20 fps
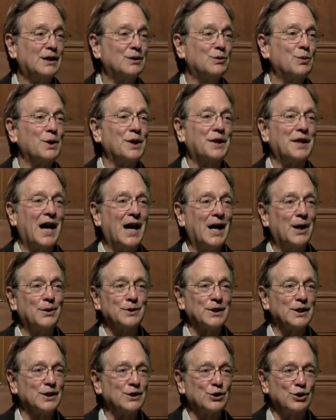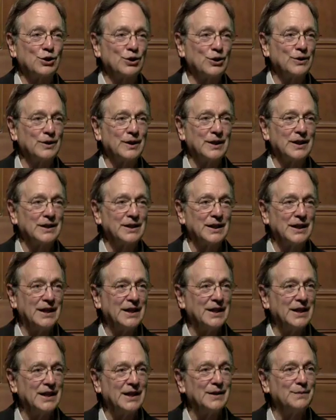without incurring
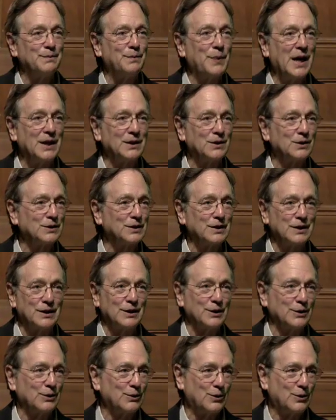any penalty